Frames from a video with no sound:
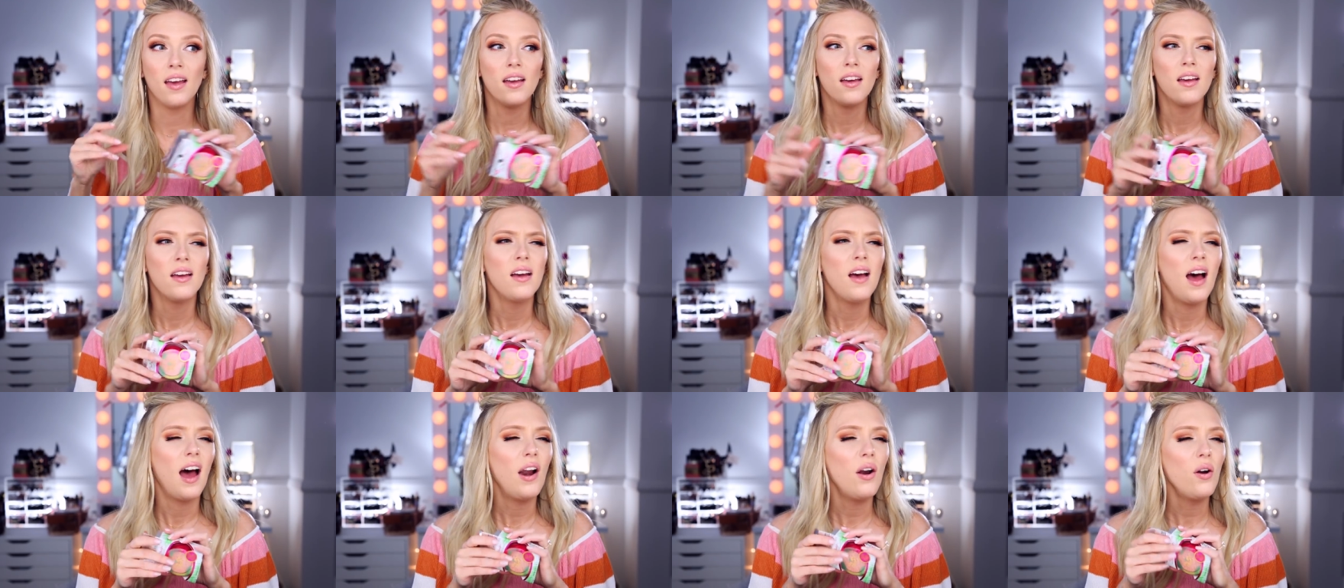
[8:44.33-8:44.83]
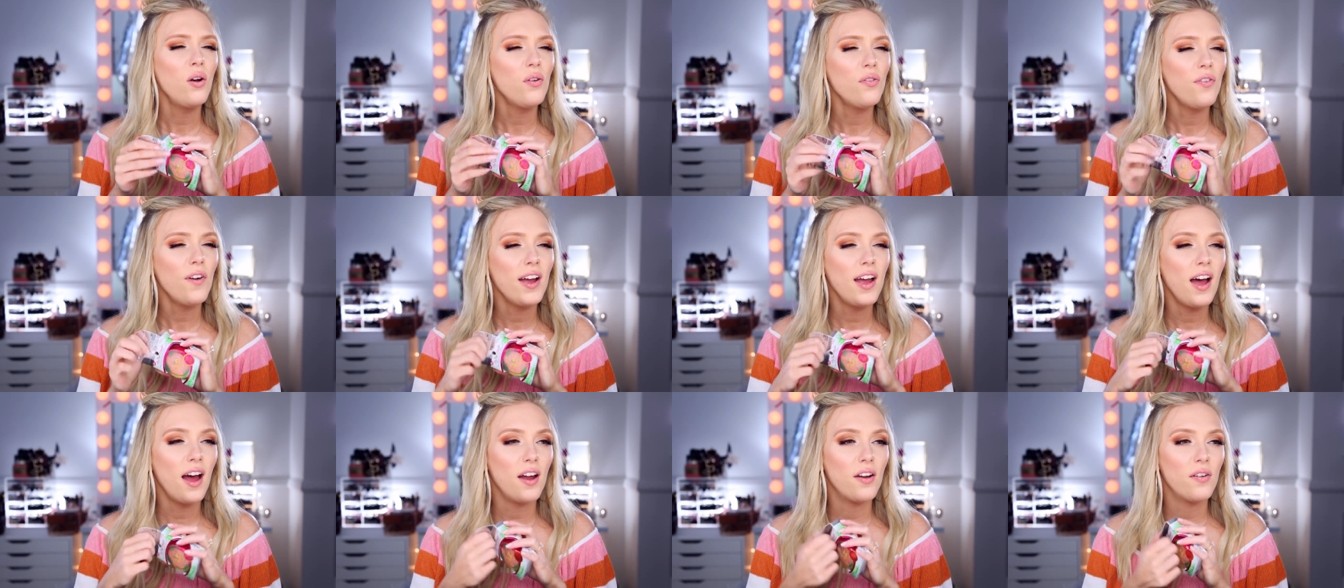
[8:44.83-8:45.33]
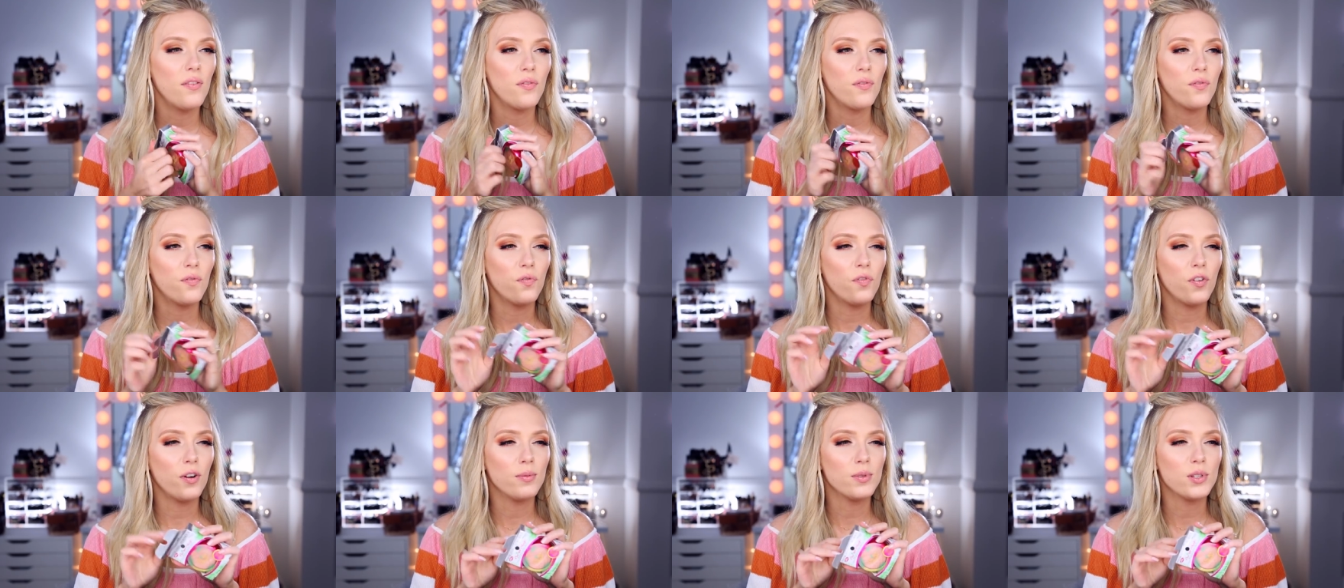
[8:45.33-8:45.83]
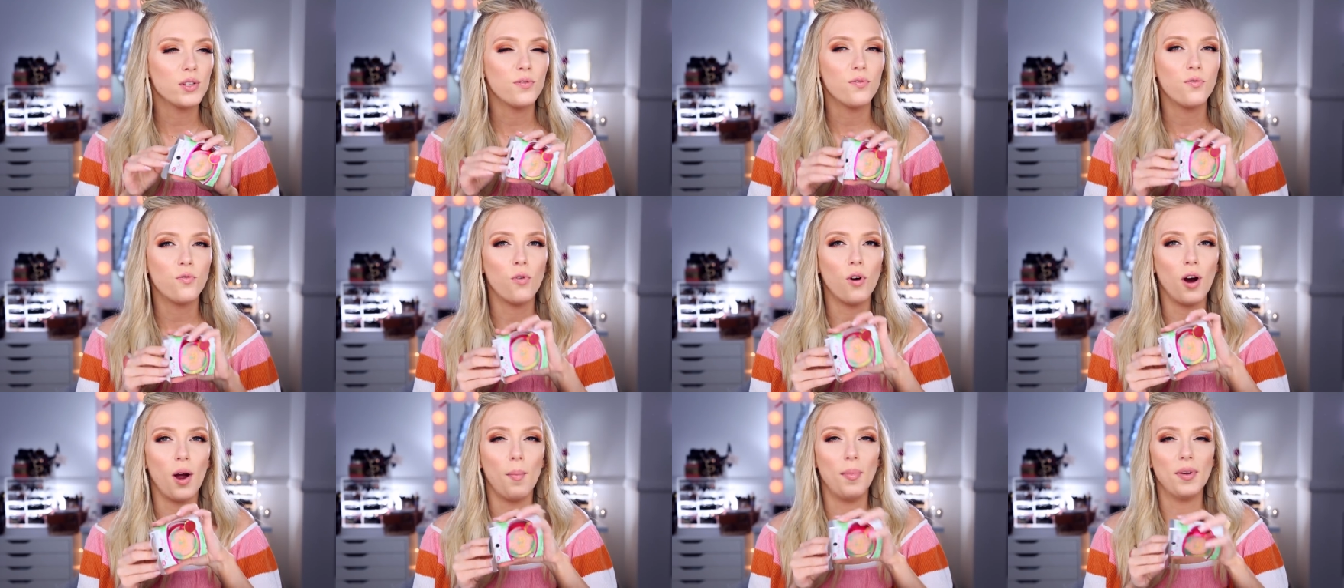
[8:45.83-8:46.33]
I don't know if I got from
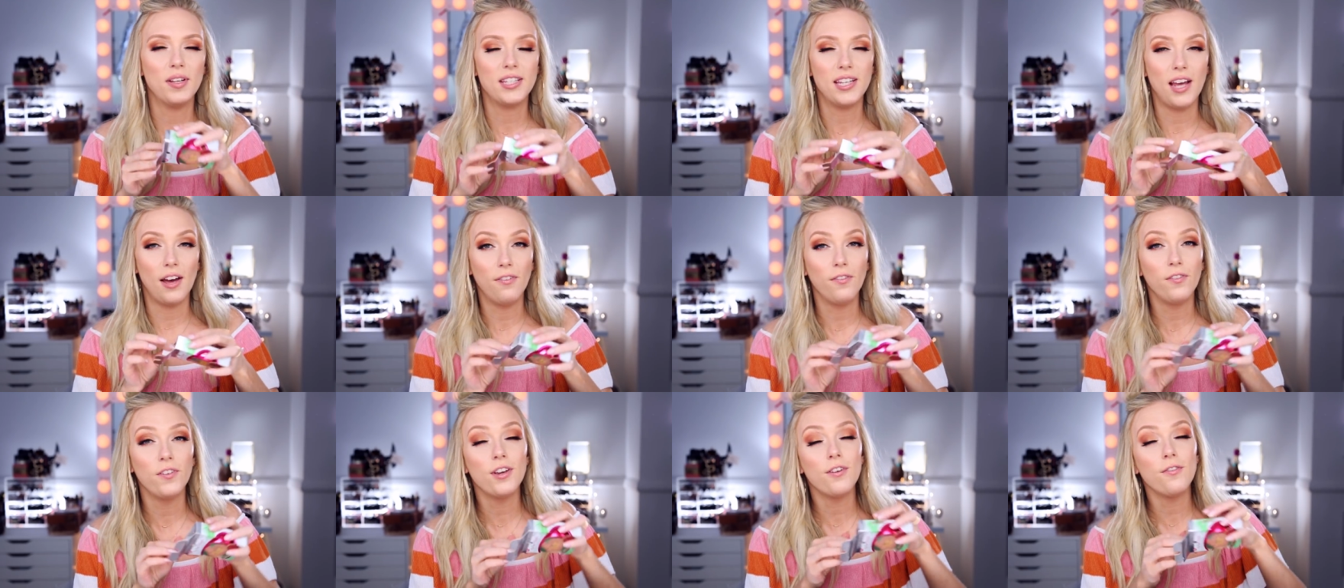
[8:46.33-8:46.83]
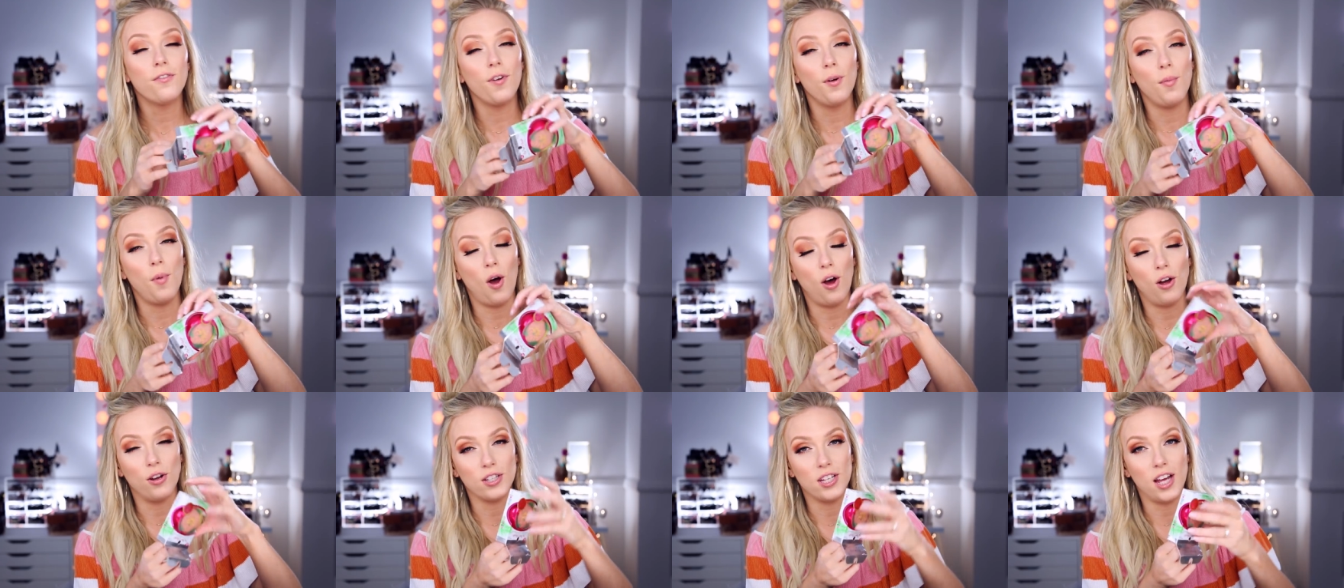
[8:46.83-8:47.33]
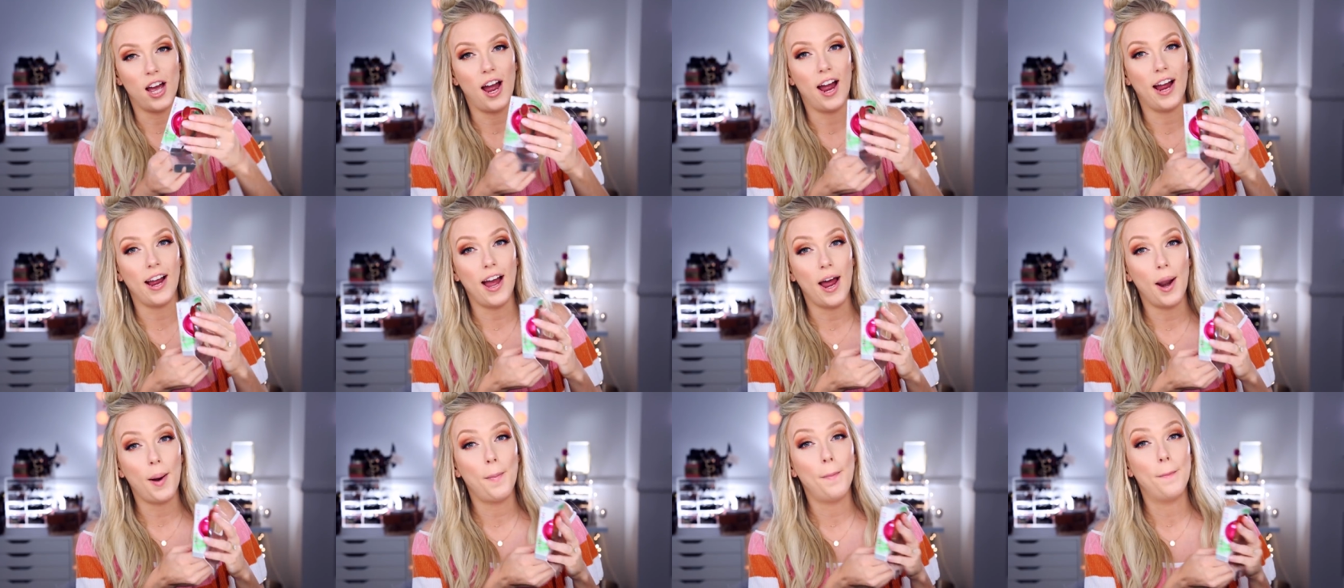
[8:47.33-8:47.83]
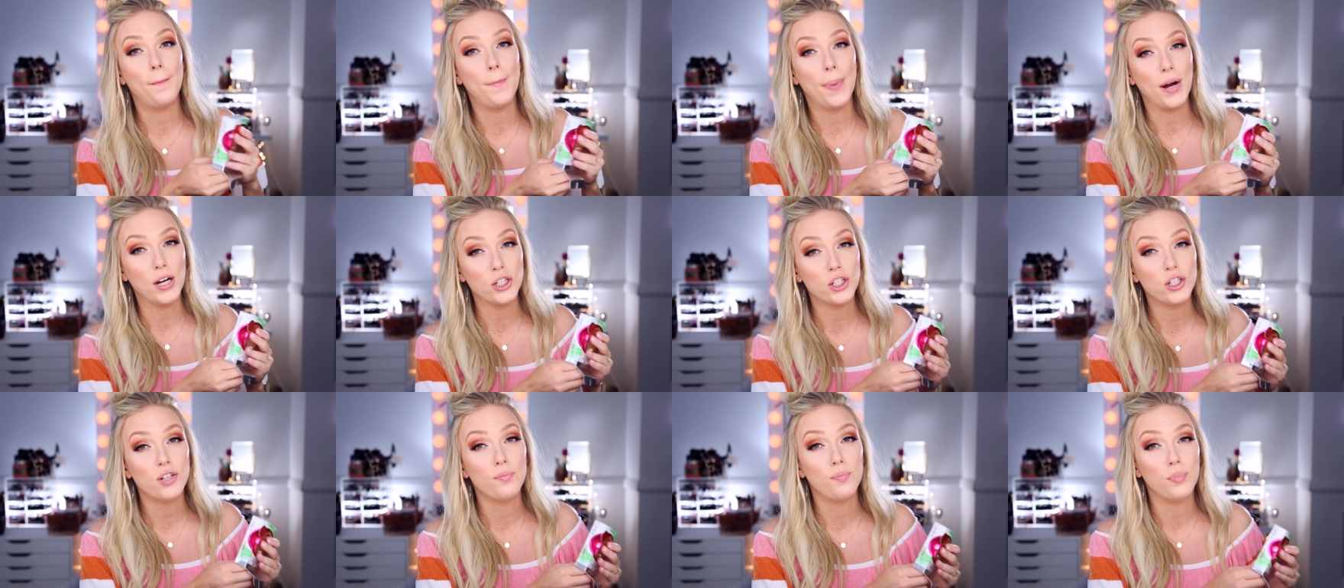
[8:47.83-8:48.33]
Sephora, but definitely from Ulta, I got a
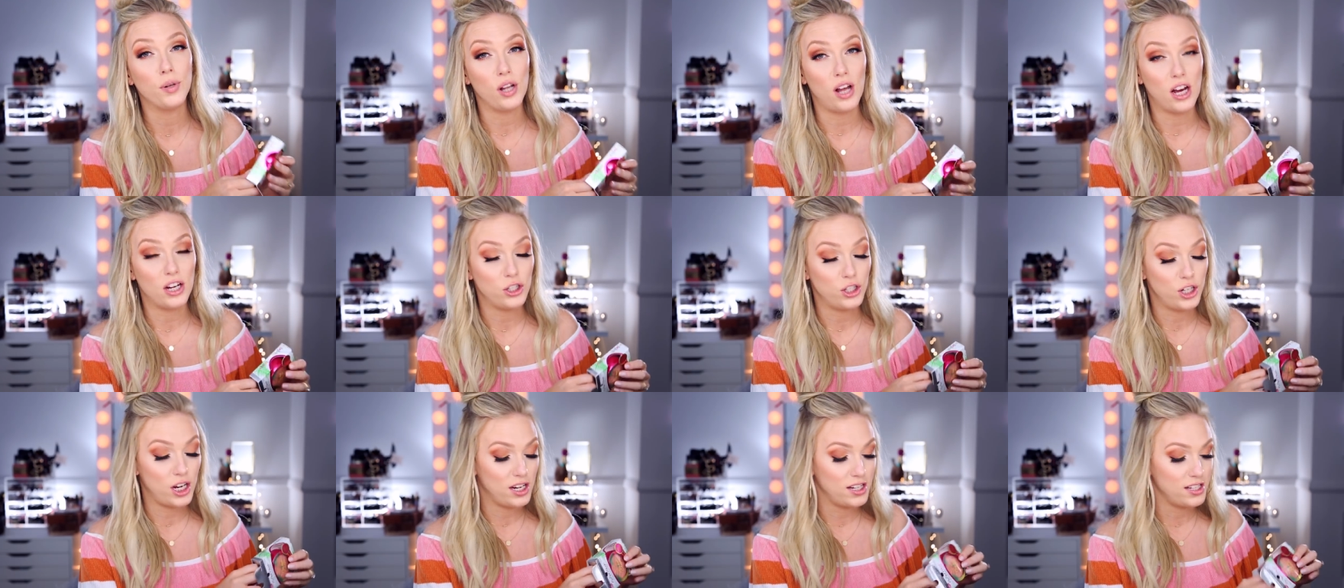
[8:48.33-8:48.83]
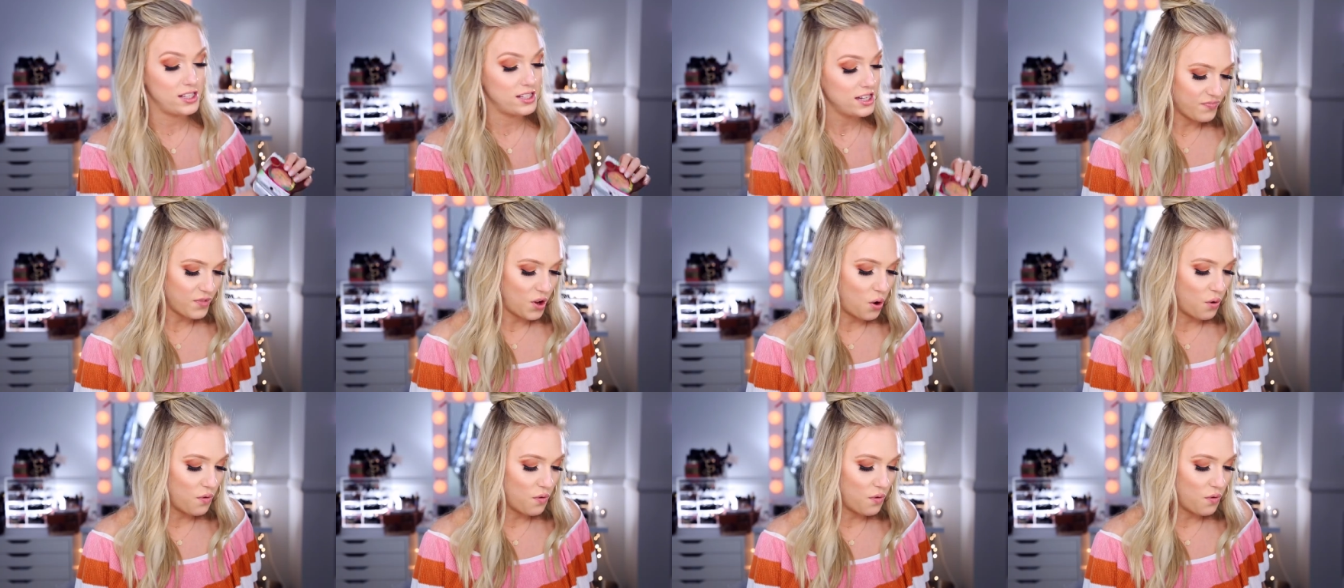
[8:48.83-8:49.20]
bunch of blushes.